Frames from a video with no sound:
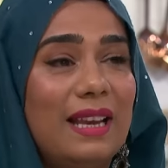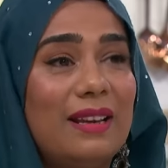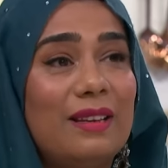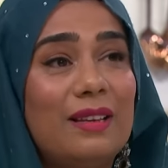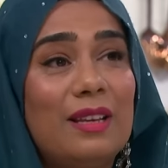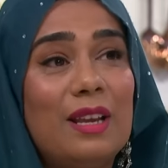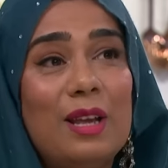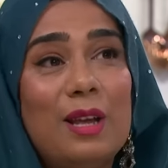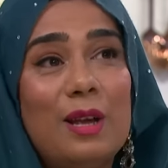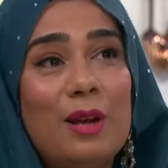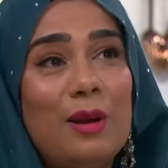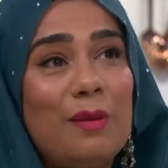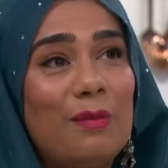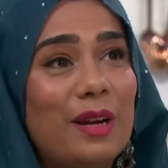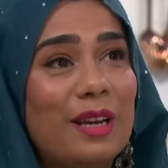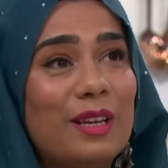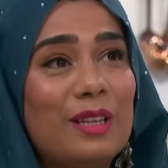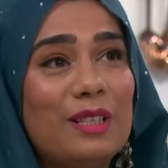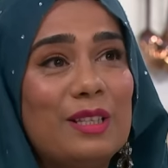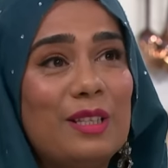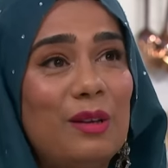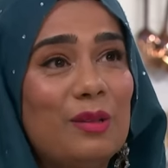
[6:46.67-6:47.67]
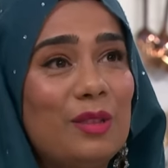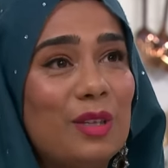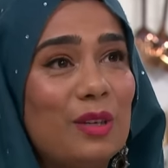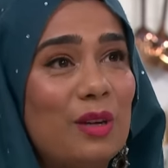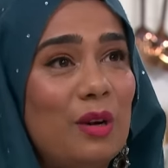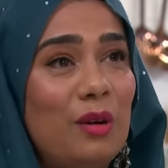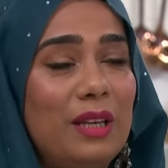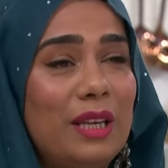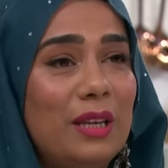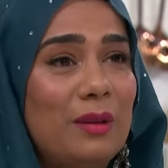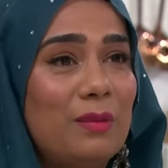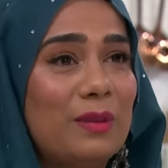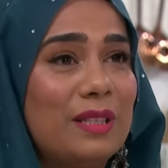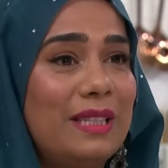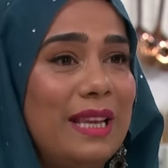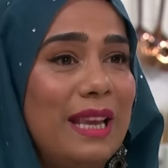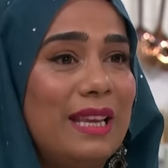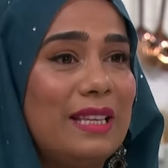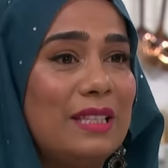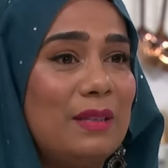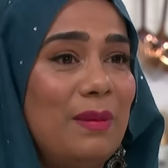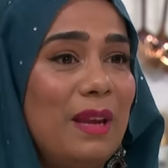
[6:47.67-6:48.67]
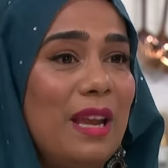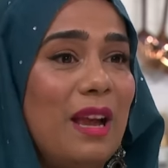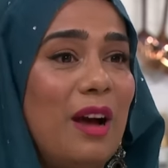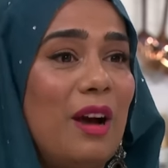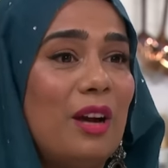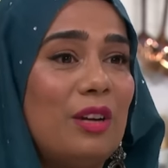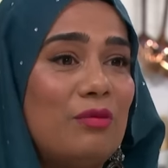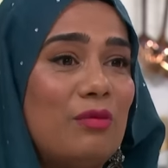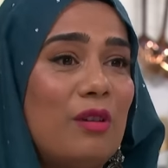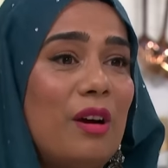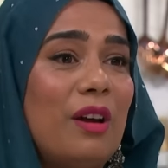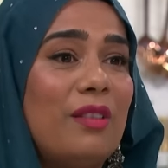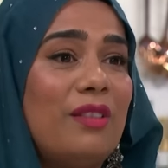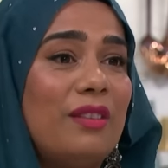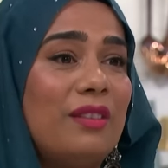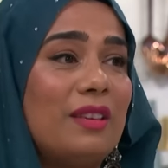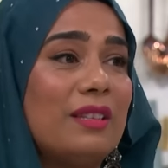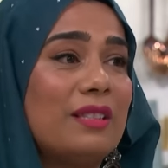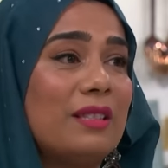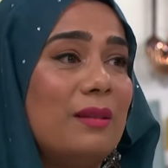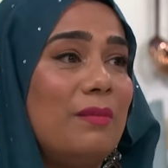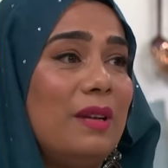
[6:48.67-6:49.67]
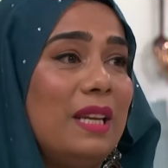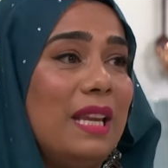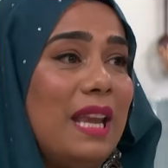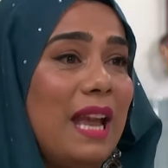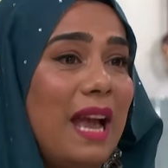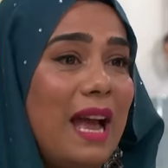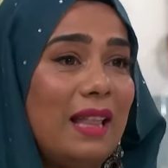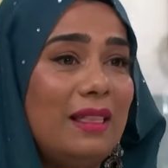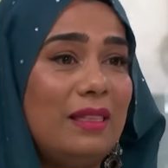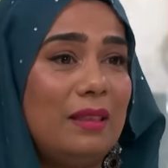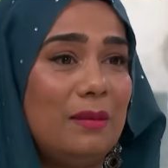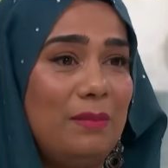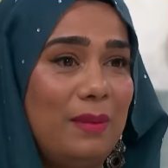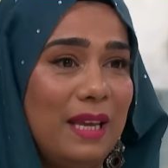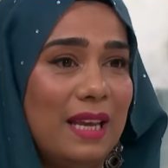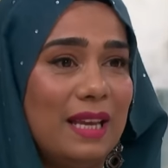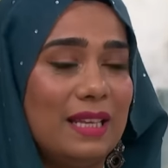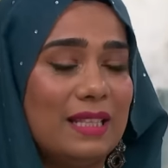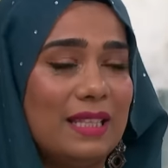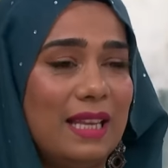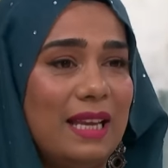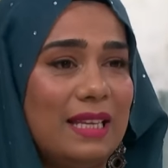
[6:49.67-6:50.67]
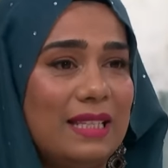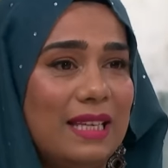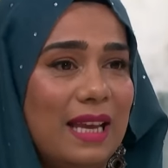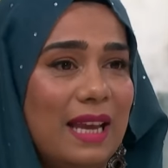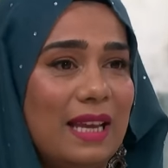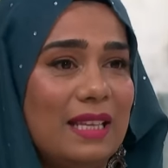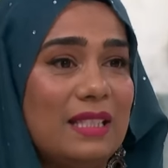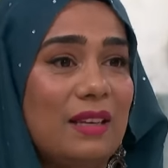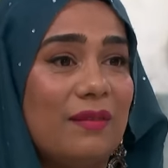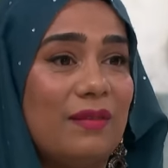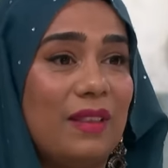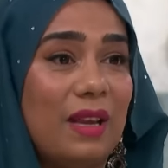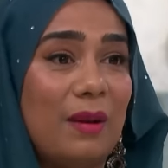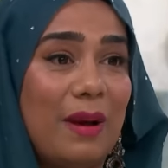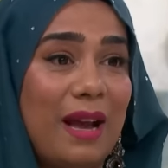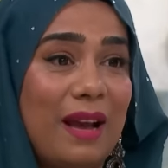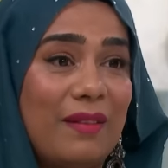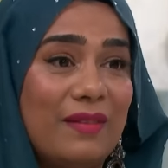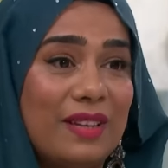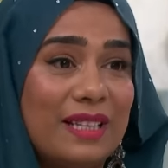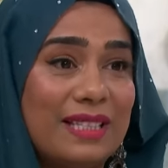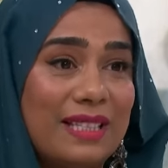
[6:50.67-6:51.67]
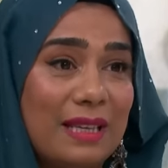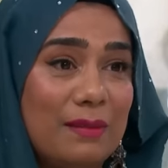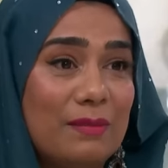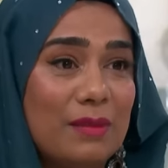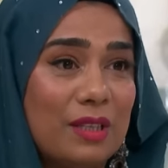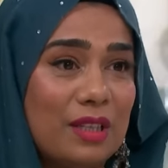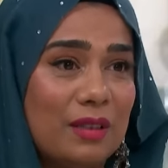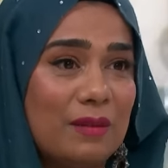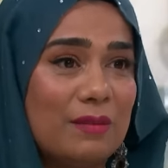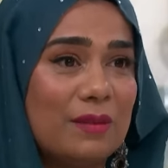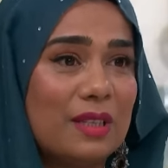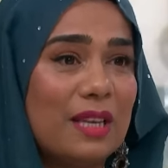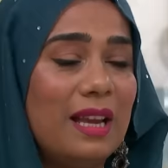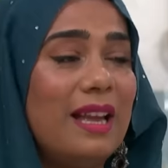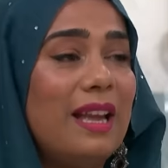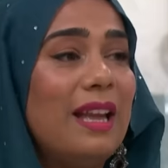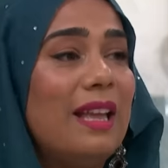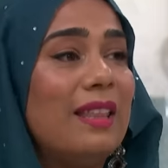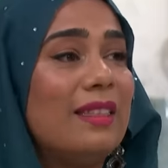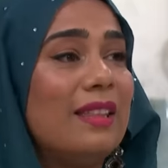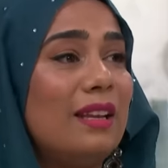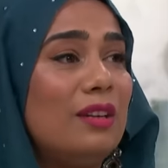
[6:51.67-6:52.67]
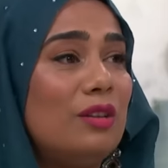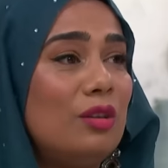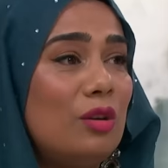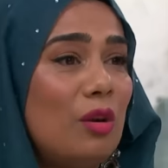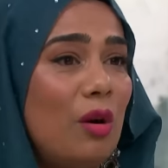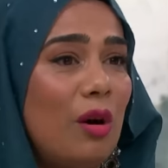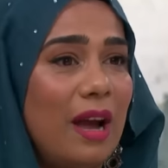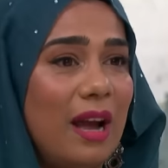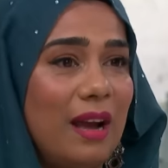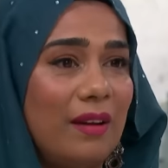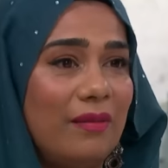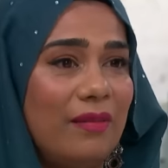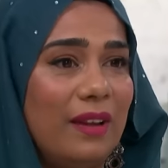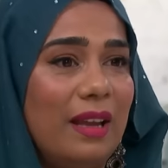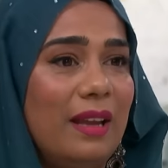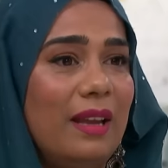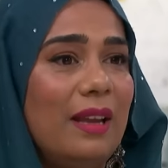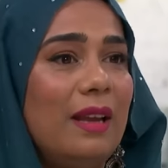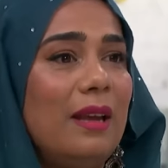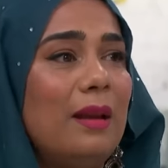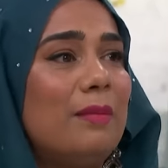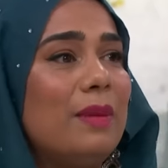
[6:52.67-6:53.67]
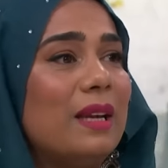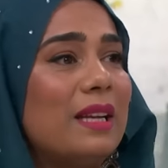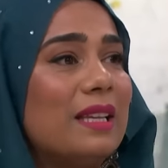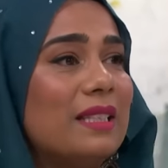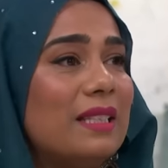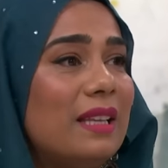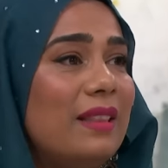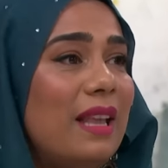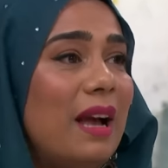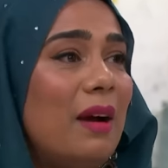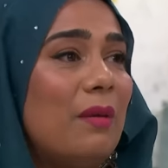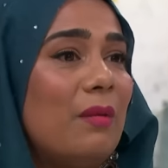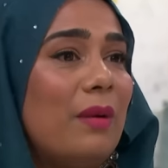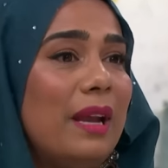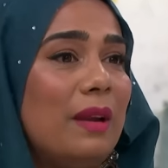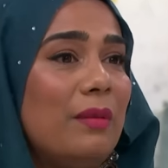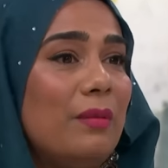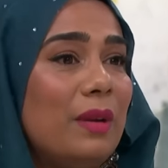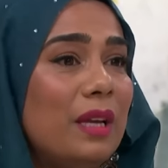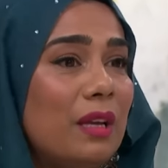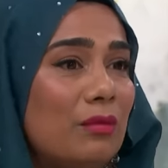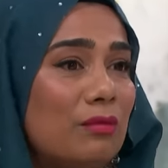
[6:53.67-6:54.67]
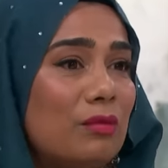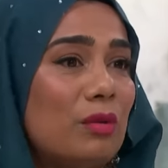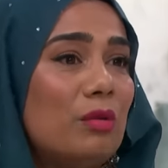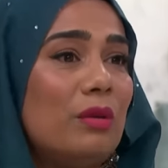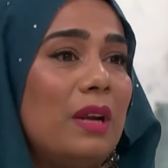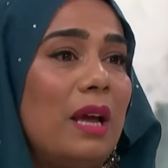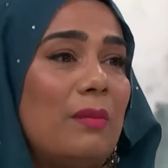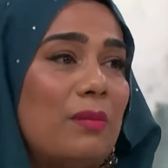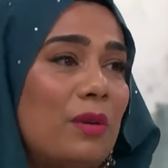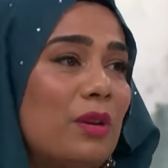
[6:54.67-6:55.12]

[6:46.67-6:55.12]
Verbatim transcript: And my consultant colleague was saying to me, I'd rather that somebody had the PSA test if they were having symptoms than not have it, because in that way we can rule out